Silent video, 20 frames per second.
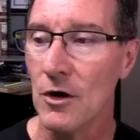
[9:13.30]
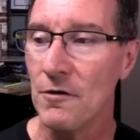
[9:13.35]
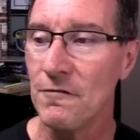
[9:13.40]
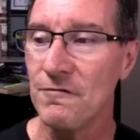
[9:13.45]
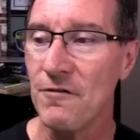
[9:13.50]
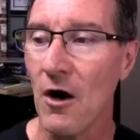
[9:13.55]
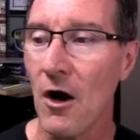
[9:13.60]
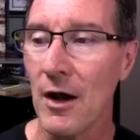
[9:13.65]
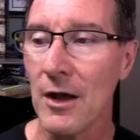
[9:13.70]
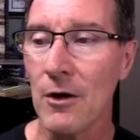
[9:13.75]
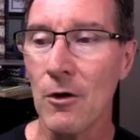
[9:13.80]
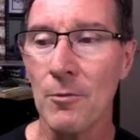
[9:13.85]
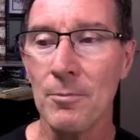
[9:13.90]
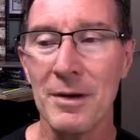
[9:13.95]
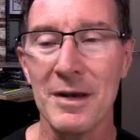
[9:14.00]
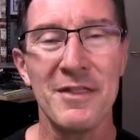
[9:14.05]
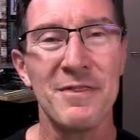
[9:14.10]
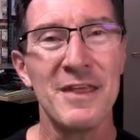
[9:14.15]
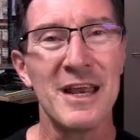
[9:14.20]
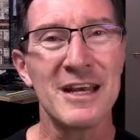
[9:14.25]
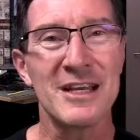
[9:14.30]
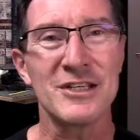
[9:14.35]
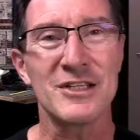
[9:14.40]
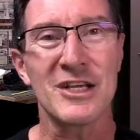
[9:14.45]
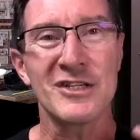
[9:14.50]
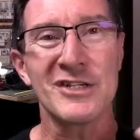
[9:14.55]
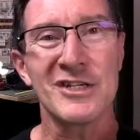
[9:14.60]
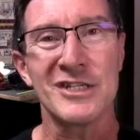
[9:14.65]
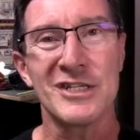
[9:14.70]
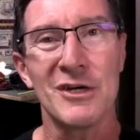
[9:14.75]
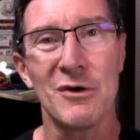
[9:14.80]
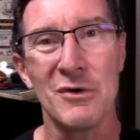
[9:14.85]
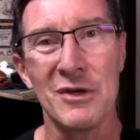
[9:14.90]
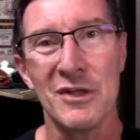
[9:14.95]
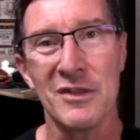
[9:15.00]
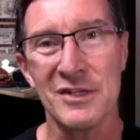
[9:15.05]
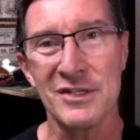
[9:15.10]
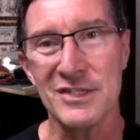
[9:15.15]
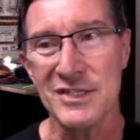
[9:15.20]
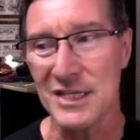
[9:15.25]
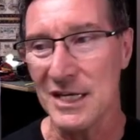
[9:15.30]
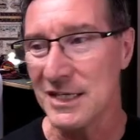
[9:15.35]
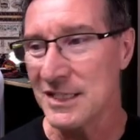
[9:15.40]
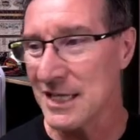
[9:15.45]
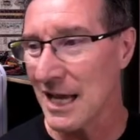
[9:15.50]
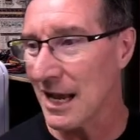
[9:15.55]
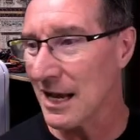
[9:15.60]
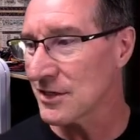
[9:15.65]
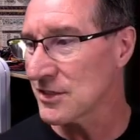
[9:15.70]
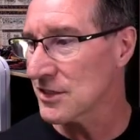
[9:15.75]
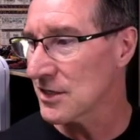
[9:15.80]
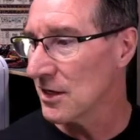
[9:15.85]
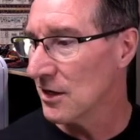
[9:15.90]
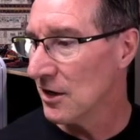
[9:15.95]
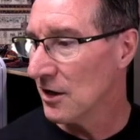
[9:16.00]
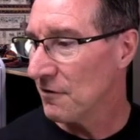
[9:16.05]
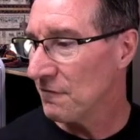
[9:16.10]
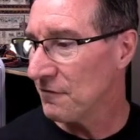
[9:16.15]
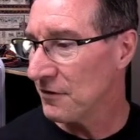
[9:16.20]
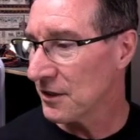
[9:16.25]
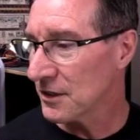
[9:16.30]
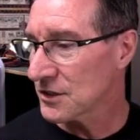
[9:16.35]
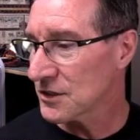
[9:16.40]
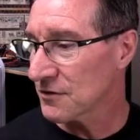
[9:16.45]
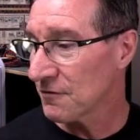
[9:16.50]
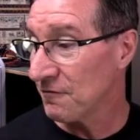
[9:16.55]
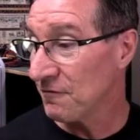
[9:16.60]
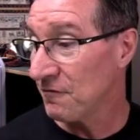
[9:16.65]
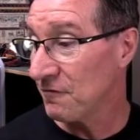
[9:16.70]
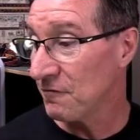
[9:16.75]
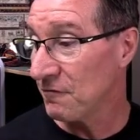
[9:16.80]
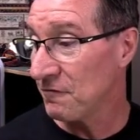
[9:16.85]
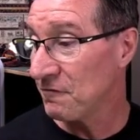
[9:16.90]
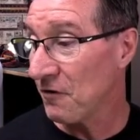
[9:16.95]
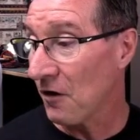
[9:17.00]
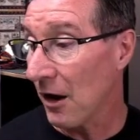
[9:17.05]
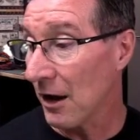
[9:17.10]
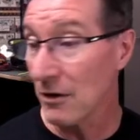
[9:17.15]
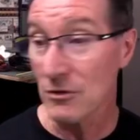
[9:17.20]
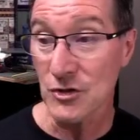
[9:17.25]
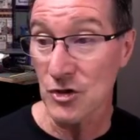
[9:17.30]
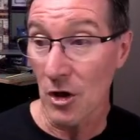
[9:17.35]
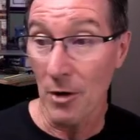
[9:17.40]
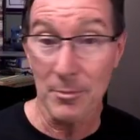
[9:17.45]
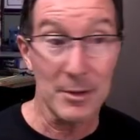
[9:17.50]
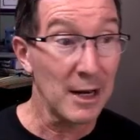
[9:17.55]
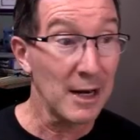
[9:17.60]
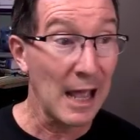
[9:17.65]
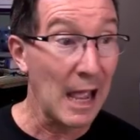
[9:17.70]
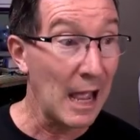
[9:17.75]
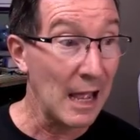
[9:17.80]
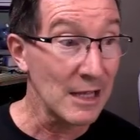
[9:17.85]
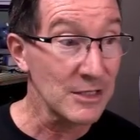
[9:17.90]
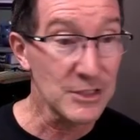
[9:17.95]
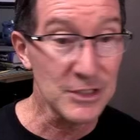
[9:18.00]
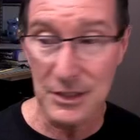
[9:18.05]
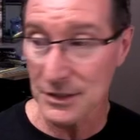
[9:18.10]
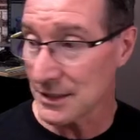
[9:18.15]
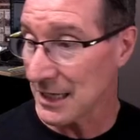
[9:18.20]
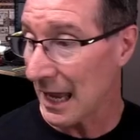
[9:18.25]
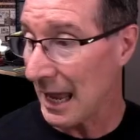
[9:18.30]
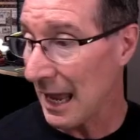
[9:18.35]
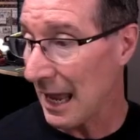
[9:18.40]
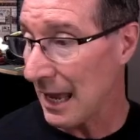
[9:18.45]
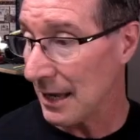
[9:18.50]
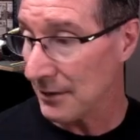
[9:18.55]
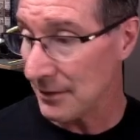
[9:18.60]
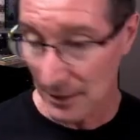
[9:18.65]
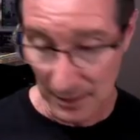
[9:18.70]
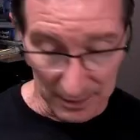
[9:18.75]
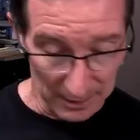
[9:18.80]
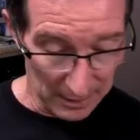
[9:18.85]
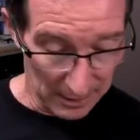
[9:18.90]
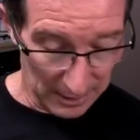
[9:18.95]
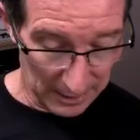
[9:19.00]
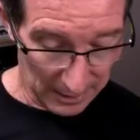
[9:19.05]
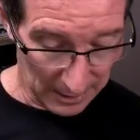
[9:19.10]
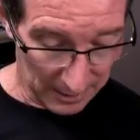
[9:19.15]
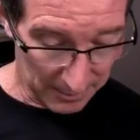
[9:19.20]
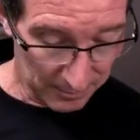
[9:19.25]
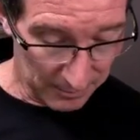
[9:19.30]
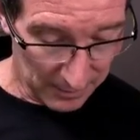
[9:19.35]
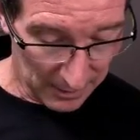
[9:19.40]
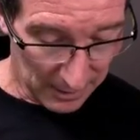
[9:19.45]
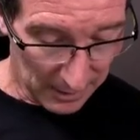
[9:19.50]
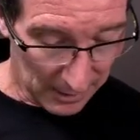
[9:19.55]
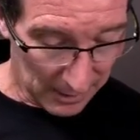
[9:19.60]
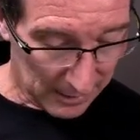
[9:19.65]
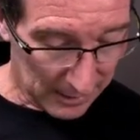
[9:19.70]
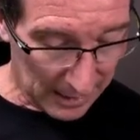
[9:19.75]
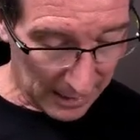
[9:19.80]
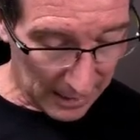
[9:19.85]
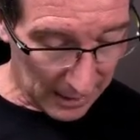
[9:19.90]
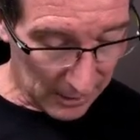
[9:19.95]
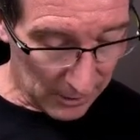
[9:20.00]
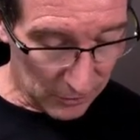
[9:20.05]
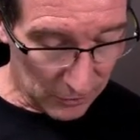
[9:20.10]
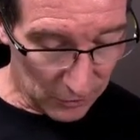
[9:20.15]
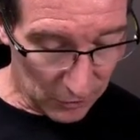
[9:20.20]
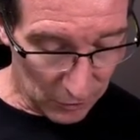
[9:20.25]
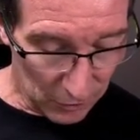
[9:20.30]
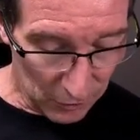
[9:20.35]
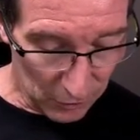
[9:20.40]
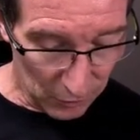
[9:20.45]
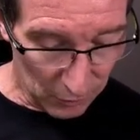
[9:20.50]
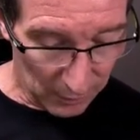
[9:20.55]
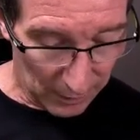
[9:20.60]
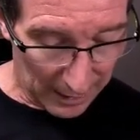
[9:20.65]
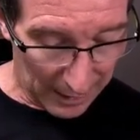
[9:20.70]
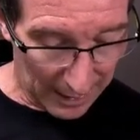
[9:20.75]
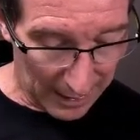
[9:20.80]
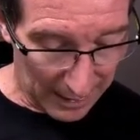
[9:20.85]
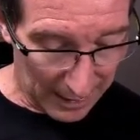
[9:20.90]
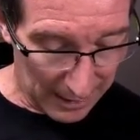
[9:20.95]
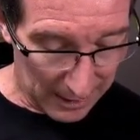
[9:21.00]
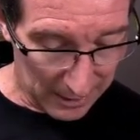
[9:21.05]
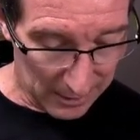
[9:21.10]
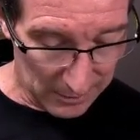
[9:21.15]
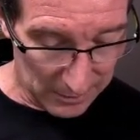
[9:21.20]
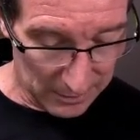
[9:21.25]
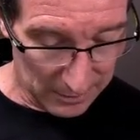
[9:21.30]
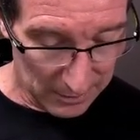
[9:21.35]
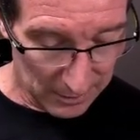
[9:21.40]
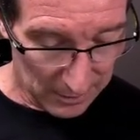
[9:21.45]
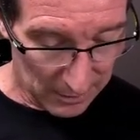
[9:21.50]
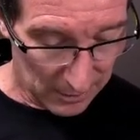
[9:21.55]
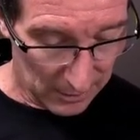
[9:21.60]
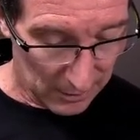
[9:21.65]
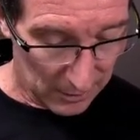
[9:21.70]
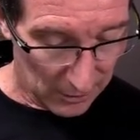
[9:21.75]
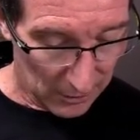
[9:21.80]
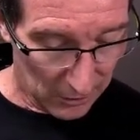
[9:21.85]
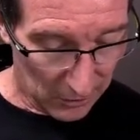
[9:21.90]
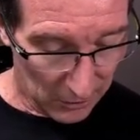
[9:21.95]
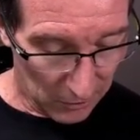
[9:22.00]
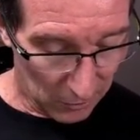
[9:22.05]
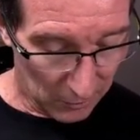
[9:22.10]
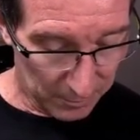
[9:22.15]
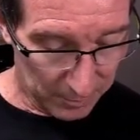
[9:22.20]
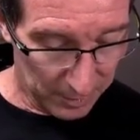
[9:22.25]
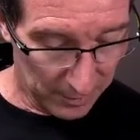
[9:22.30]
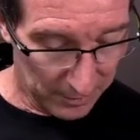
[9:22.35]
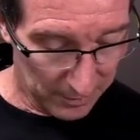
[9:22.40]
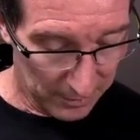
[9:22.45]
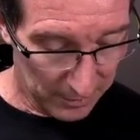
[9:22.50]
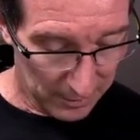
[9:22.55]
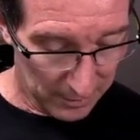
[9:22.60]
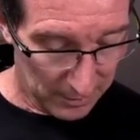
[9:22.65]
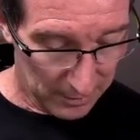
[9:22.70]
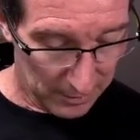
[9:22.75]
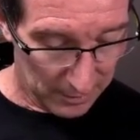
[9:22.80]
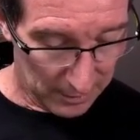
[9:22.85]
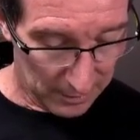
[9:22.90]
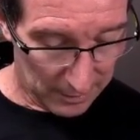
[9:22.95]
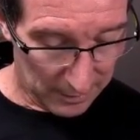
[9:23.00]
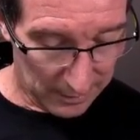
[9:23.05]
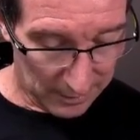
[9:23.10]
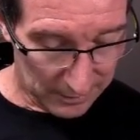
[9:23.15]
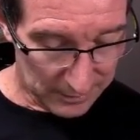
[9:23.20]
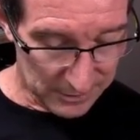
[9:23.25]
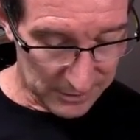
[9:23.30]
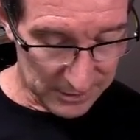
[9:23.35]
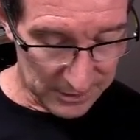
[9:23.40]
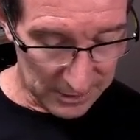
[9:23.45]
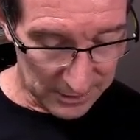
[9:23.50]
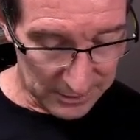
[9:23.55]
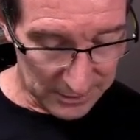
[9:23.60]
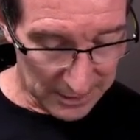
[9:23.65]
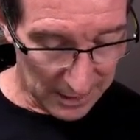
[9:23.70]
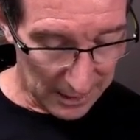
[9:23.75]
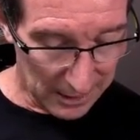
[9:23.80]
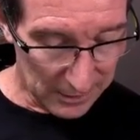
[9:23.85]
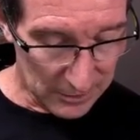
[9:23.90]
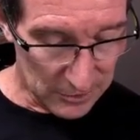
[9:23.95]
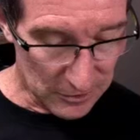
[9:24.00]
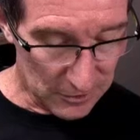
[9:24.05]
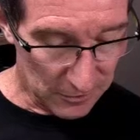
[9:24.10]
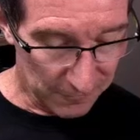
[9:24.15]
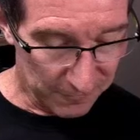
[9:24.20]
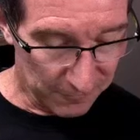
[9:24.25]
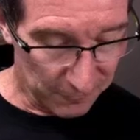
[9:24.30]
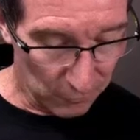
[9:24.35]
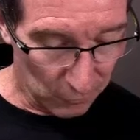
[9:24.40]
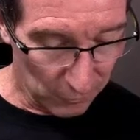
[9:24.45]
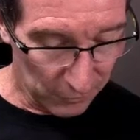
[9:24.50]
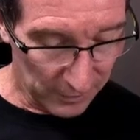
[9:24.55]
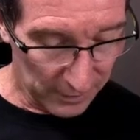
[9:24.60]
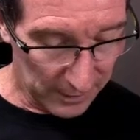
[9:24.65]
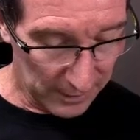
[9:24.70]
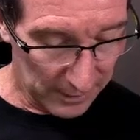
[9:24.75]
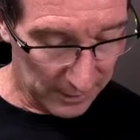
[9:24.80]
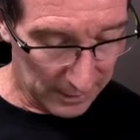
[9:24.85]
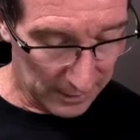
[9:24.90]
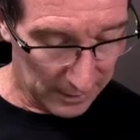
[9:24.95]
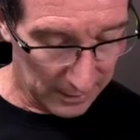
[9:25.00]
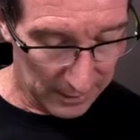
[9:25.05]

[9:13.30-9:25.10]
file, but then it doesn't tell you the syntax for this file. So I'm going to ask it to add. Can you add help syntax for the